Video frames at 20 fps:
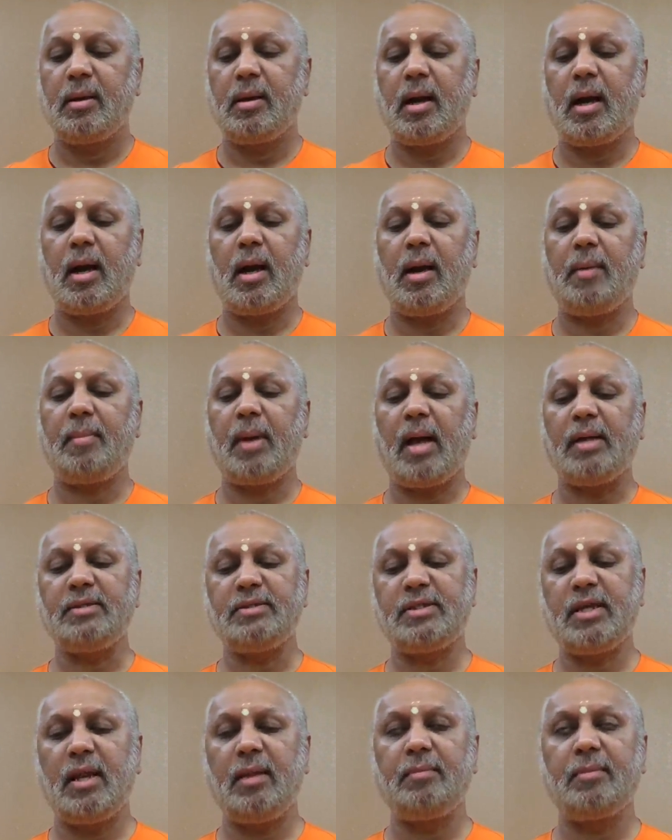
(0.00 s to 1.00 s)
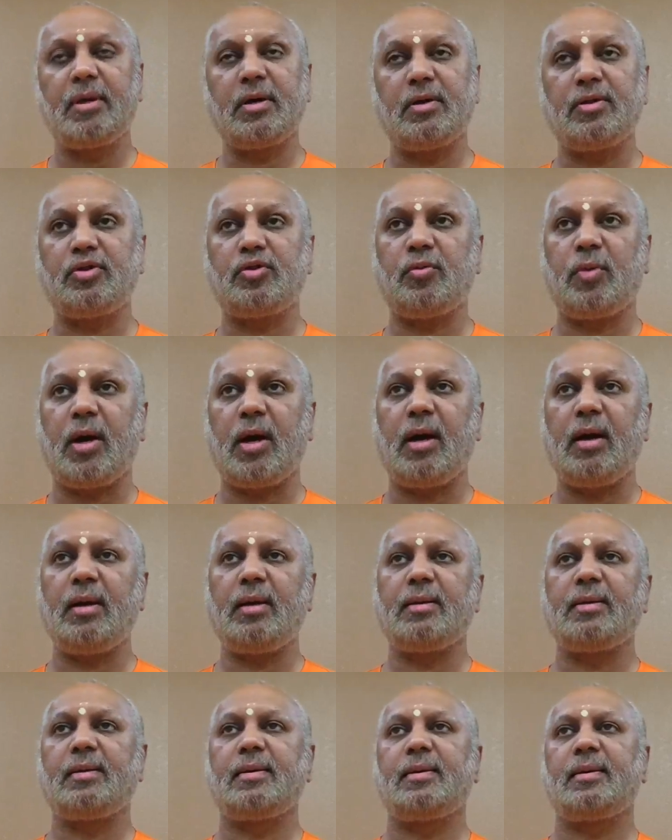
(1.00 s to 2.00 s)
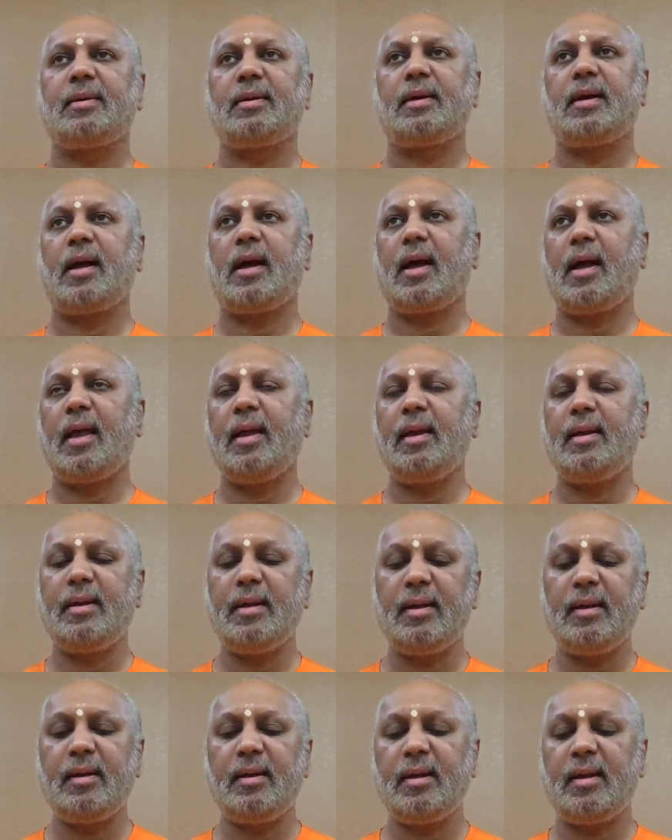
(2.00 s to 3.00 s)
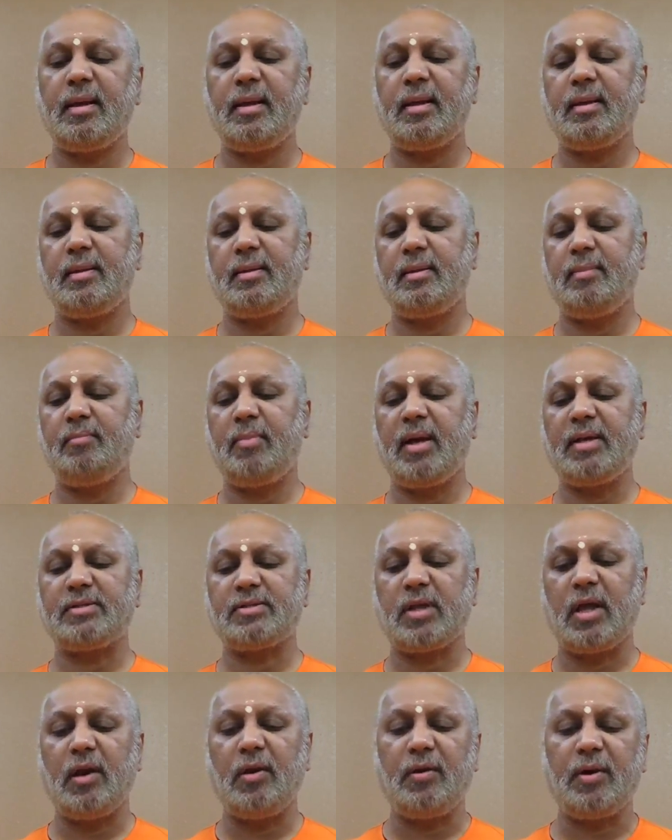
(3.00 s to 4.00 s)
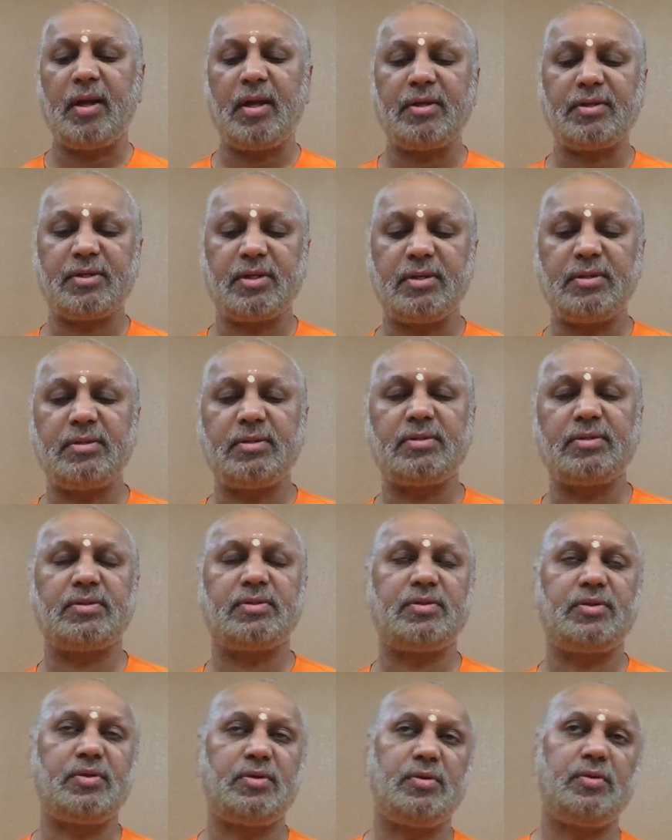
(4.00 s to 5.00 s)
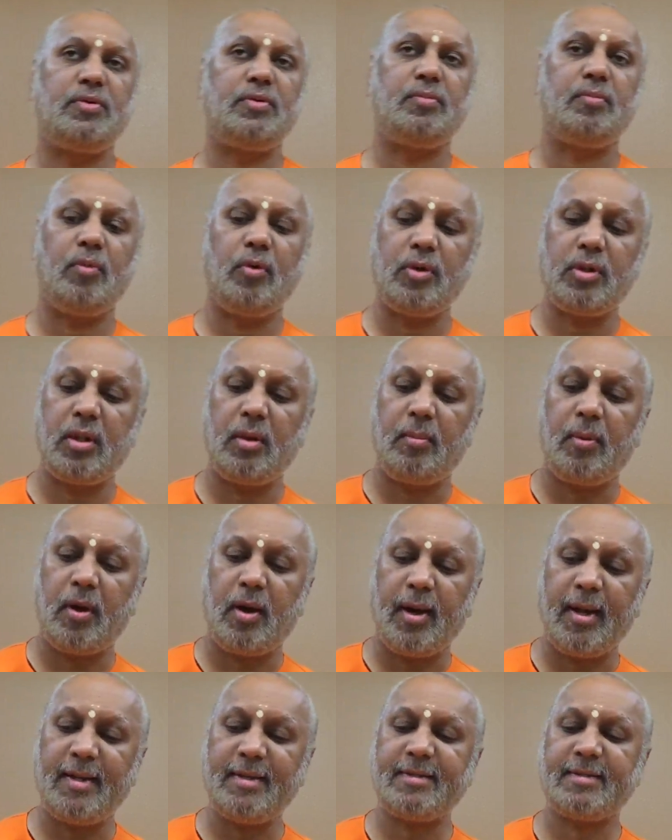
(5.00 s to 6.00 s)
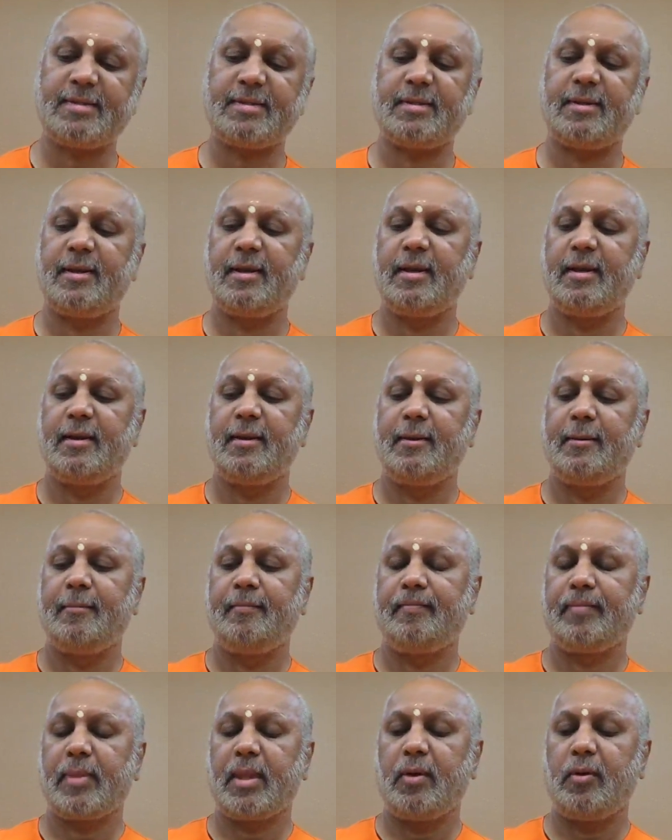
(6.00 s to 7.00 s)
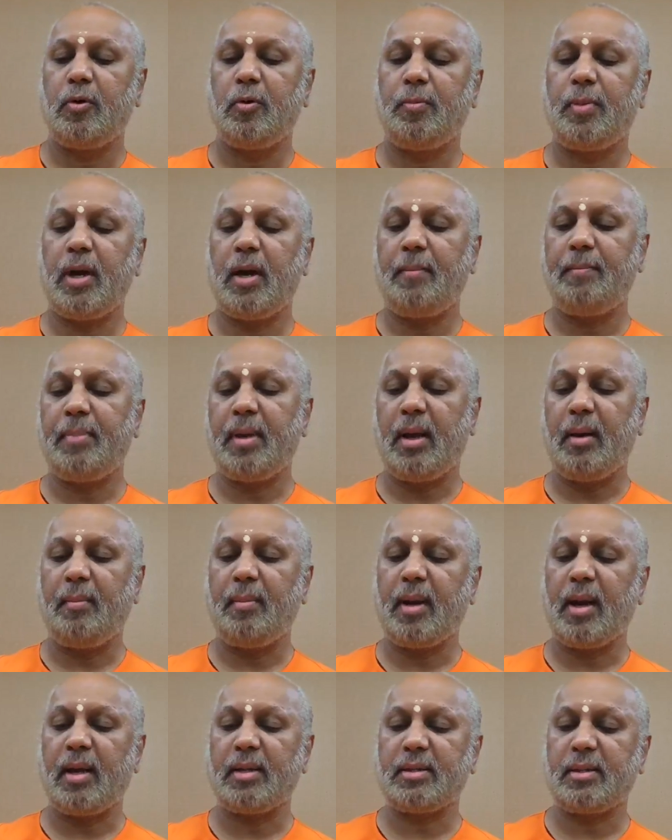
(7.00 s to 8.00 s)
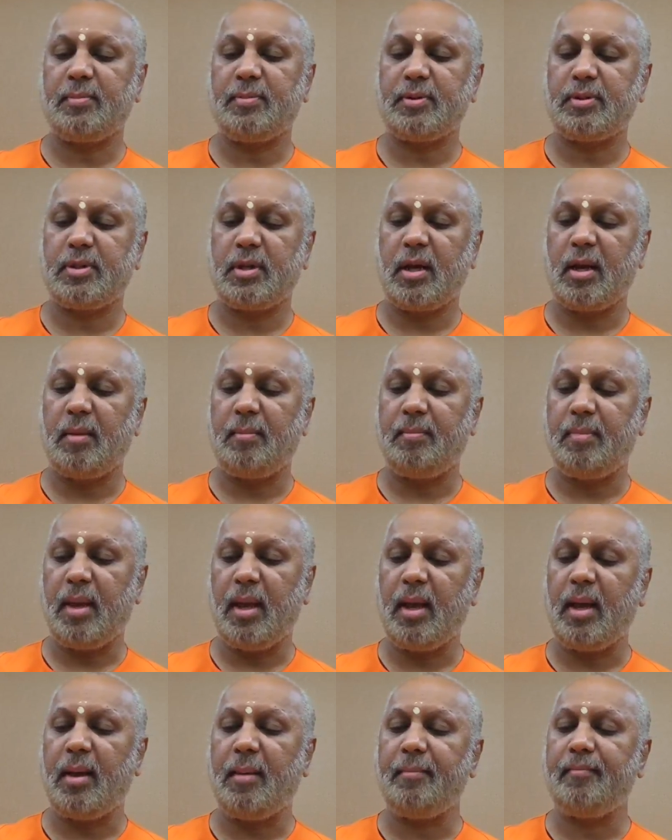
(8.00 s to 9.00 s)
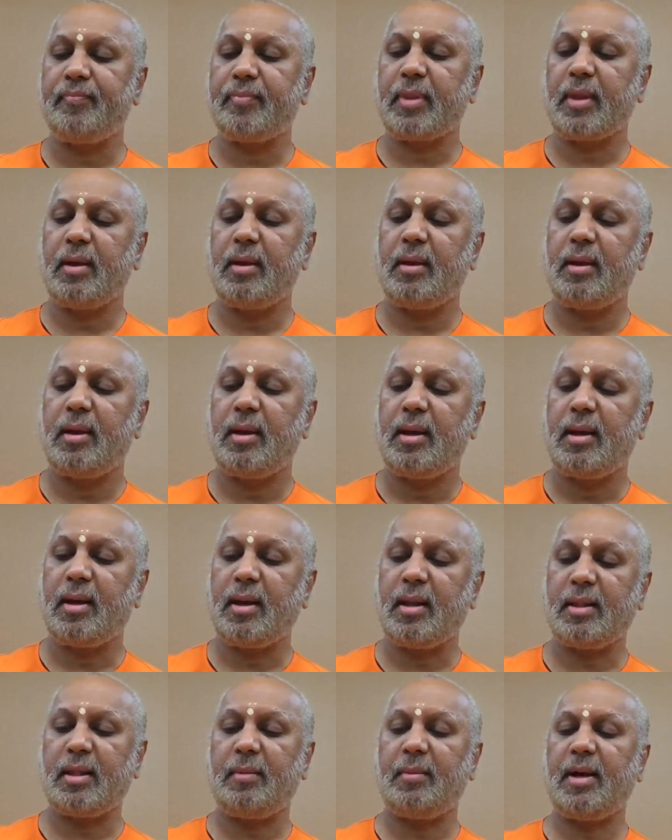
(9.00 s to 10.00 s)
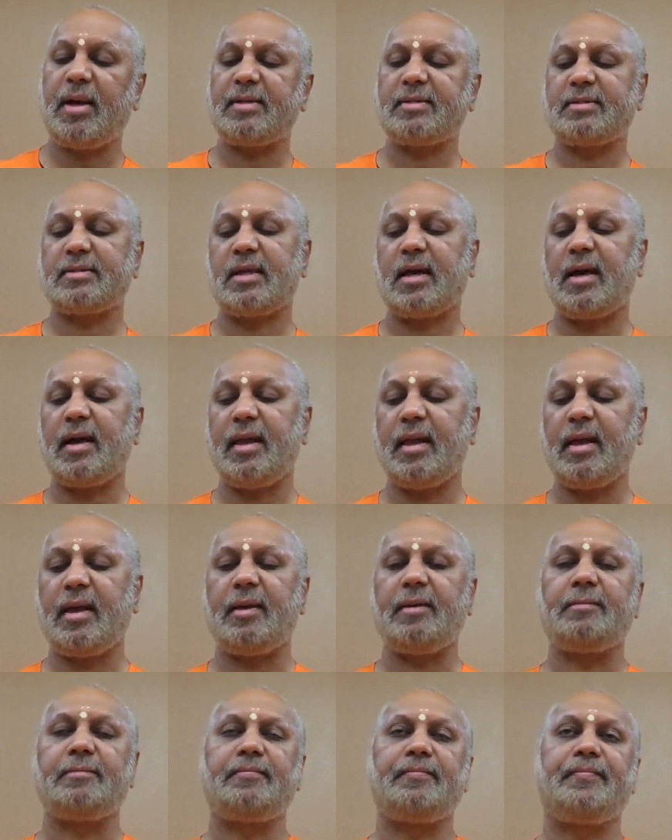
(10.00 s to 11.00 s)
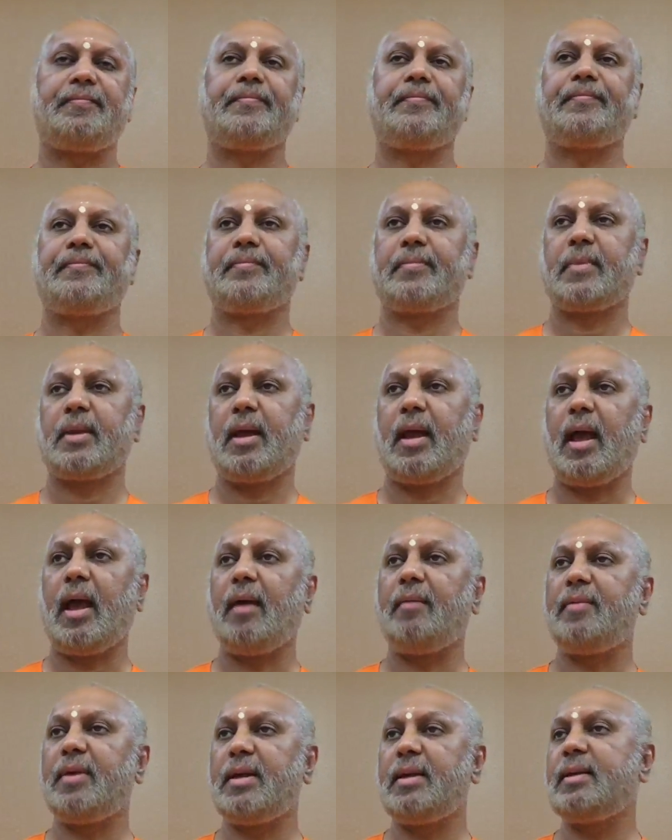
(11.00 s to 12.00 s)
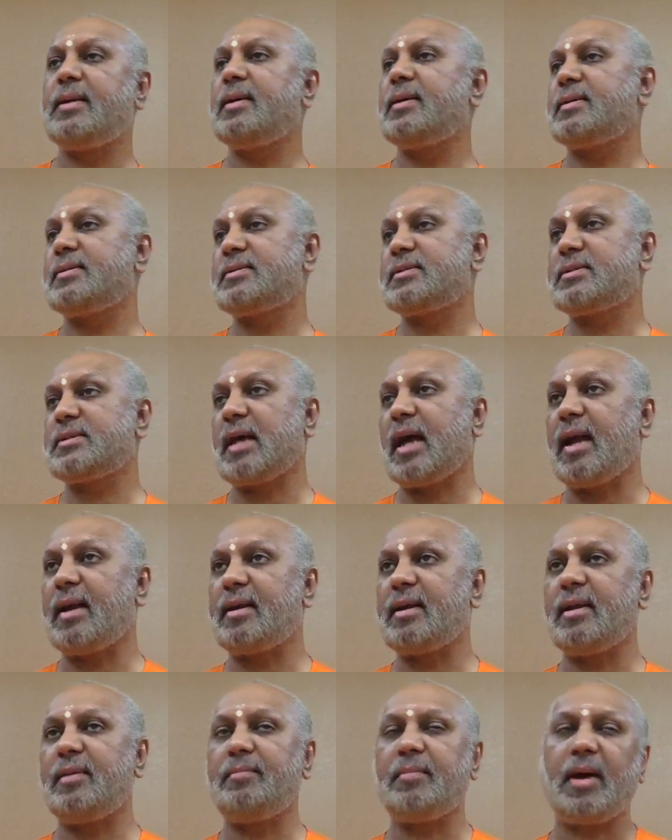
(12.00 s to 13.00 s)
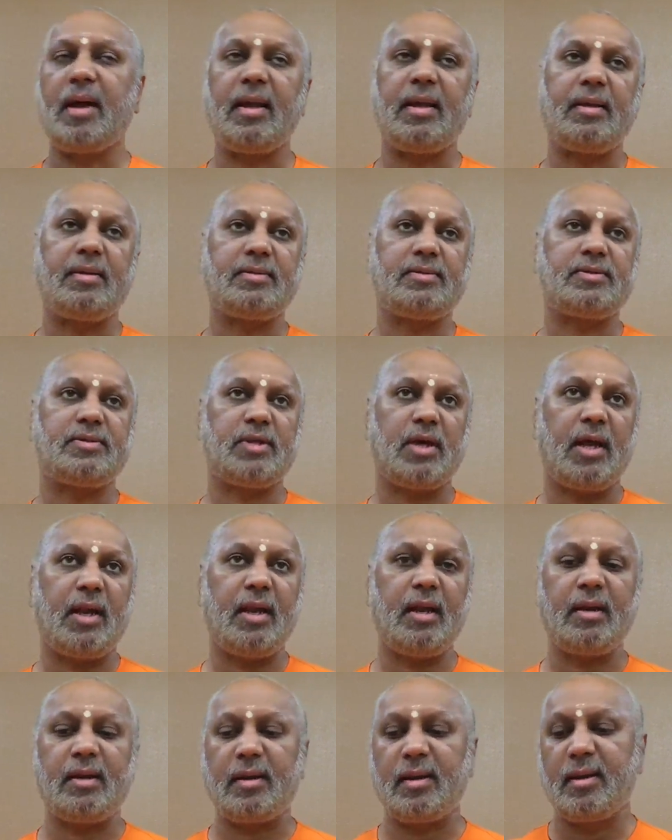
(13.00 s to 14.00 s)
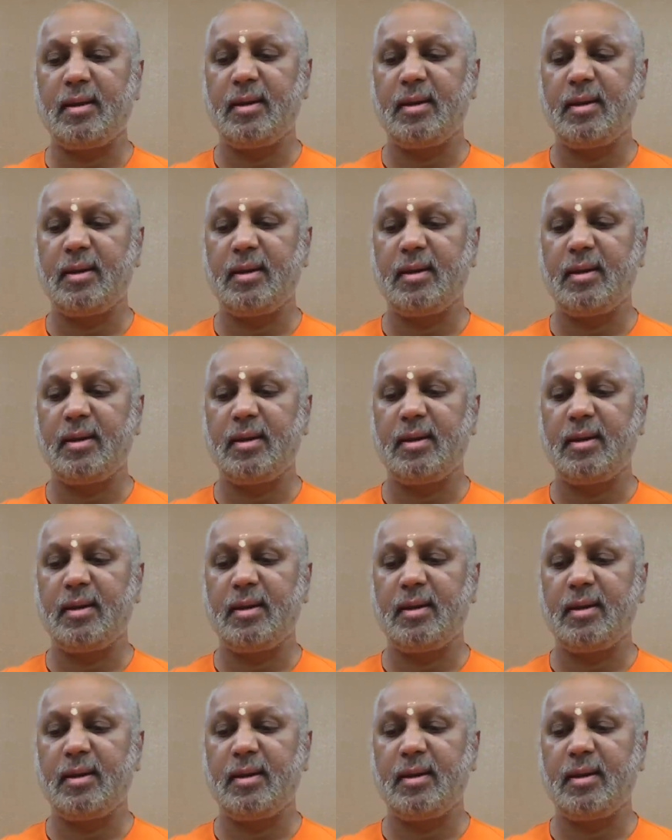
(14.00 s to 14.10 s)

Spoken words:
Aham anjalim krutva. I did my salutations to both the boys. Upabhyam ratapudrabhyam. Radamastaya. Having sat in my chariot.